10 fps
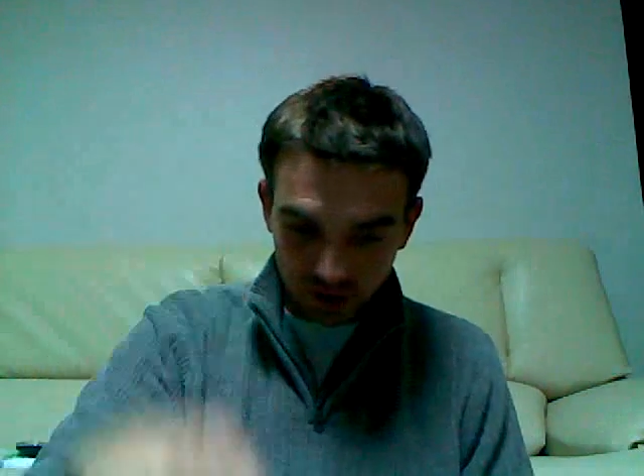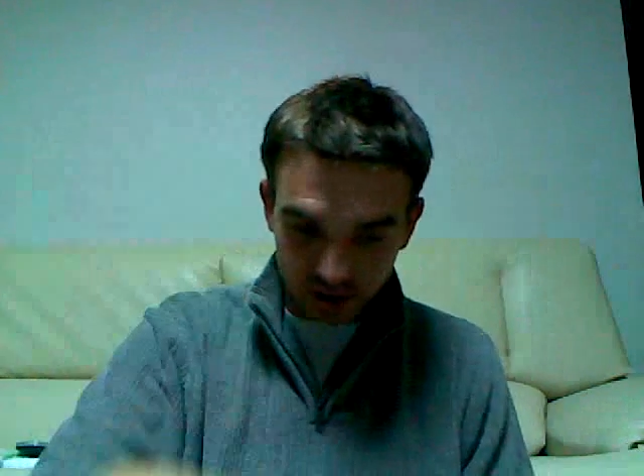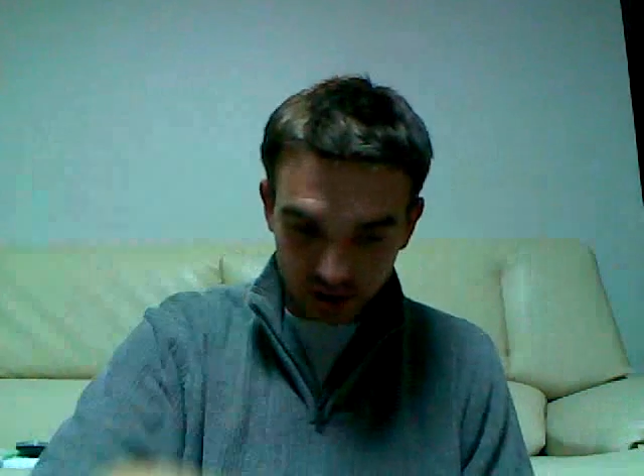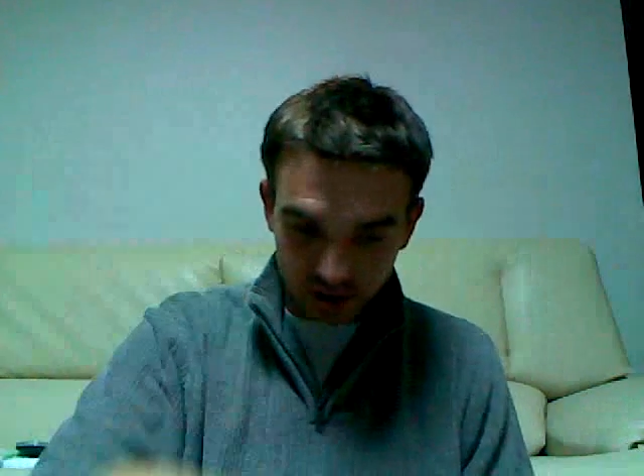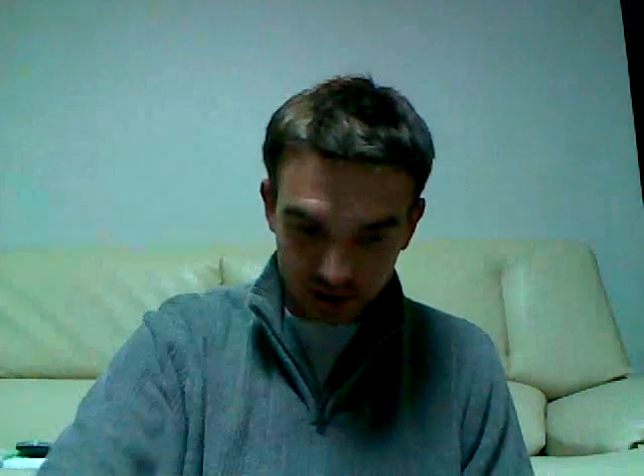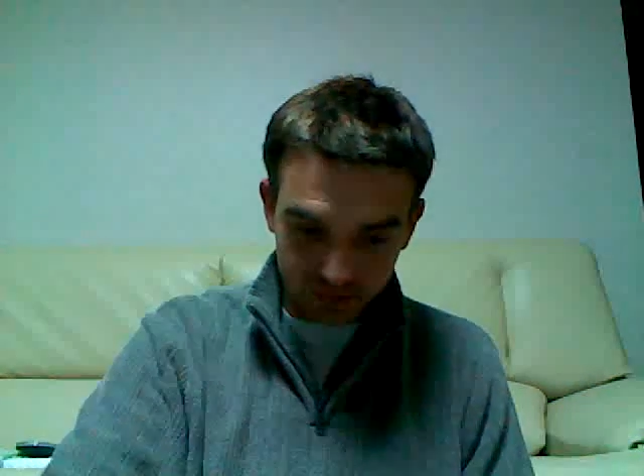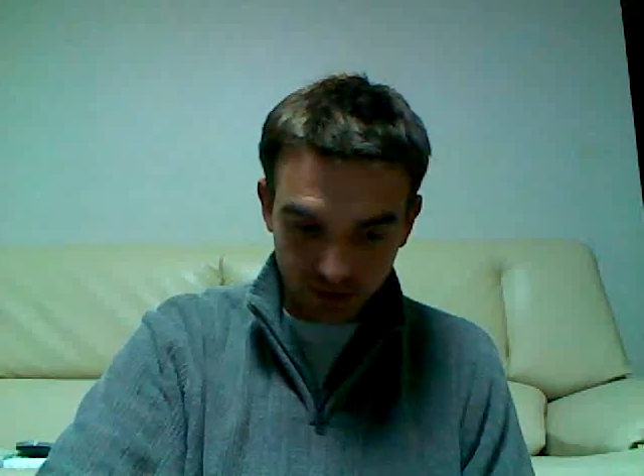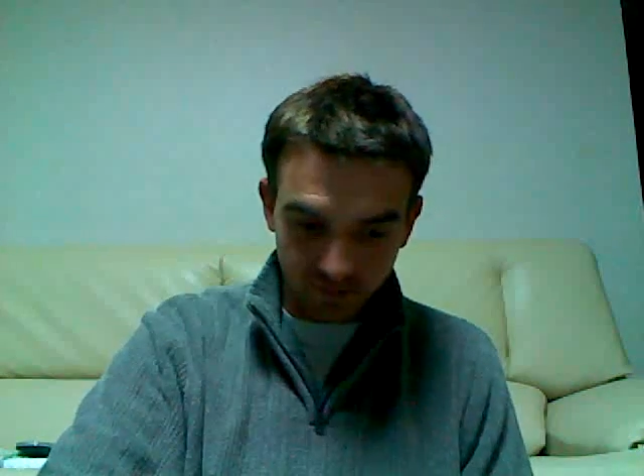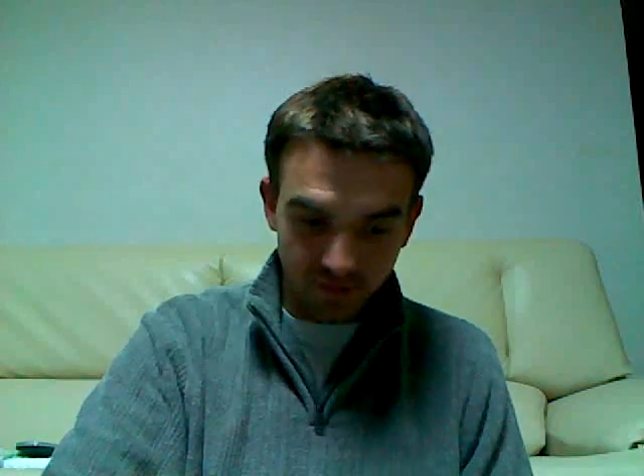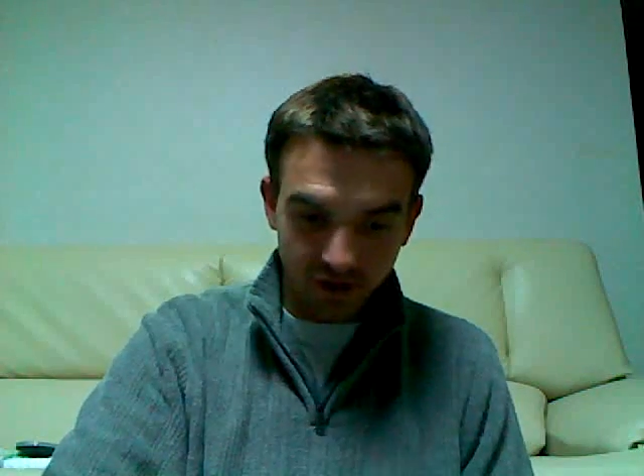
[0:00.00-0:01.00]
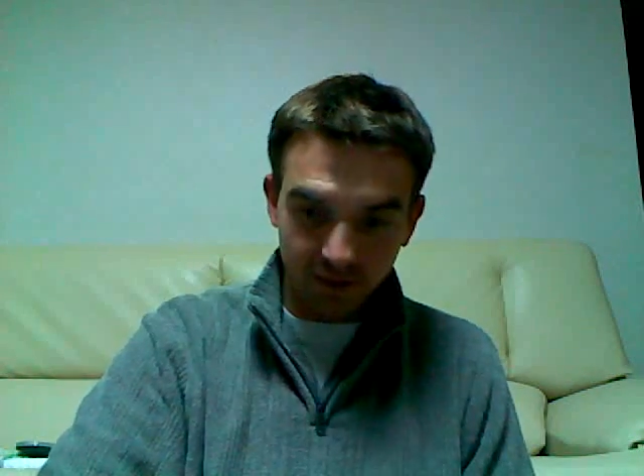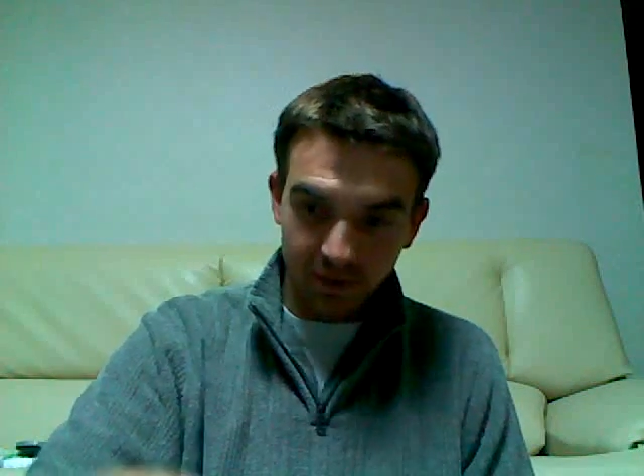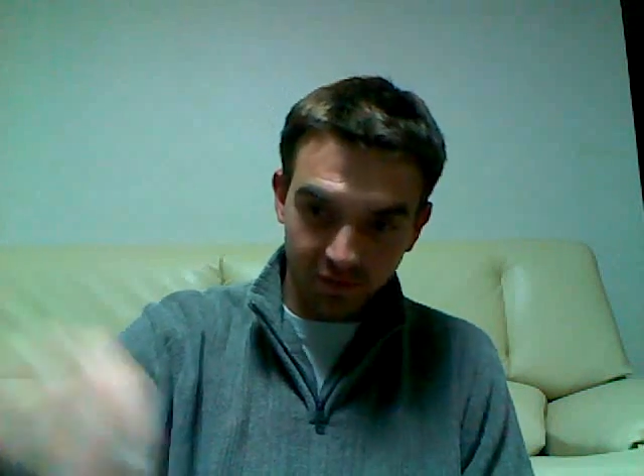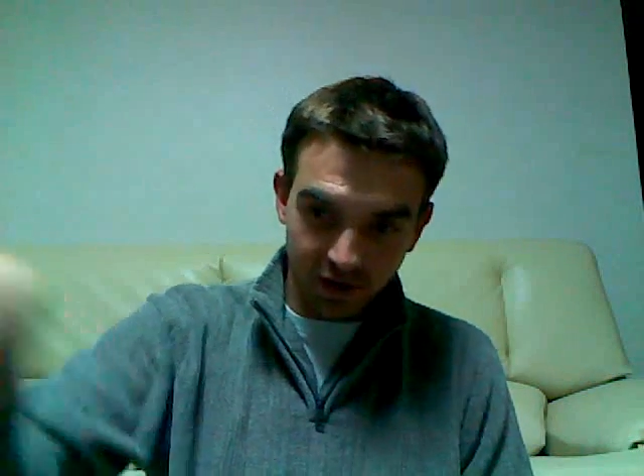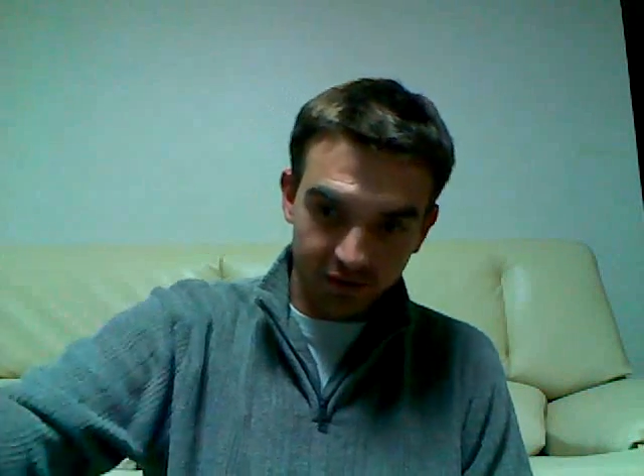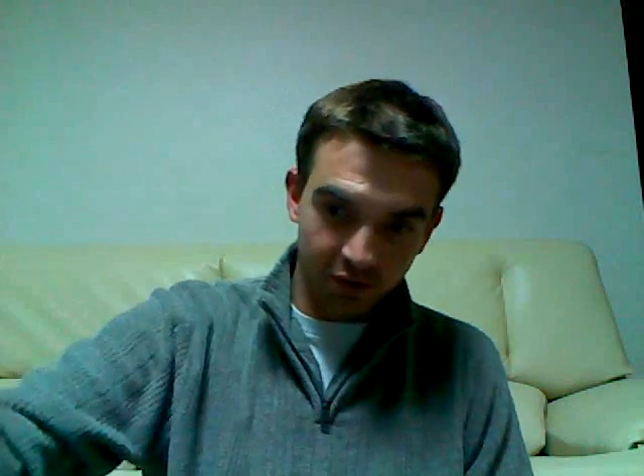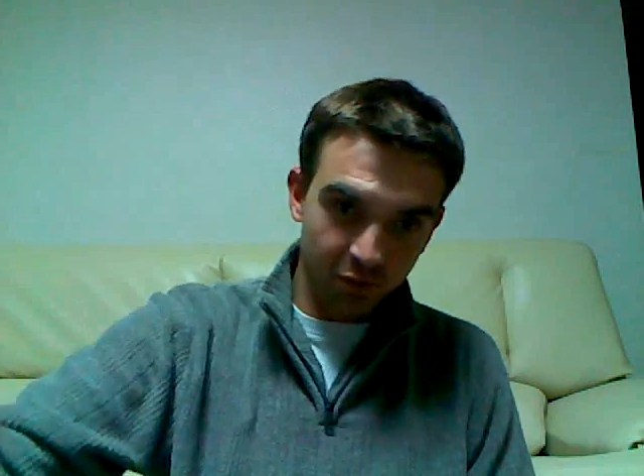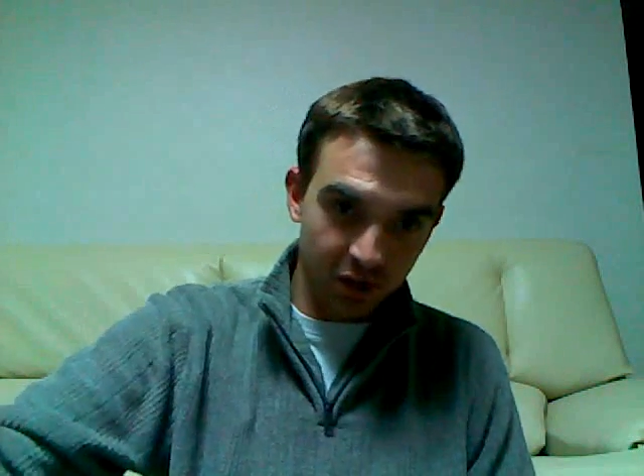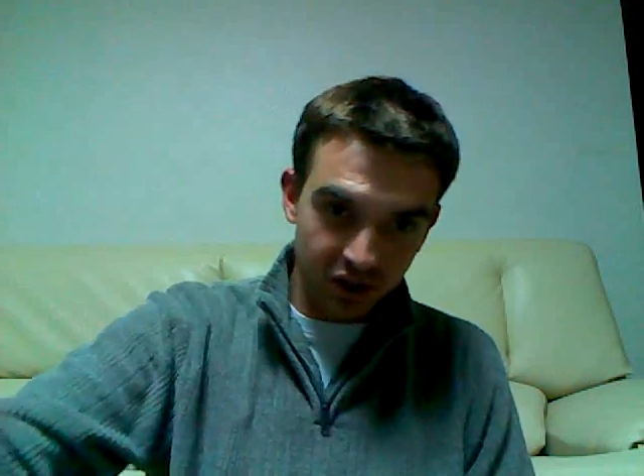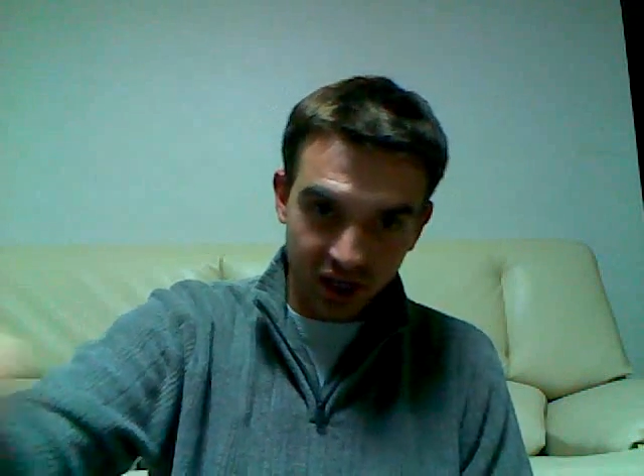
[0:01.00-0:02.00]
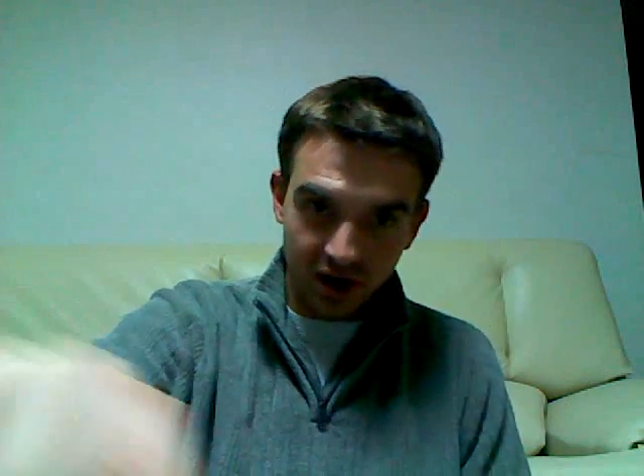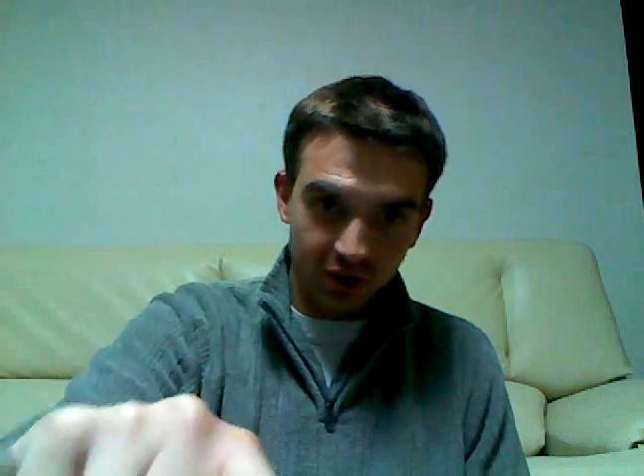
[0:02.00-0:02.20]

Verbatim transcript: The food has to be in front of me. If I have to reach out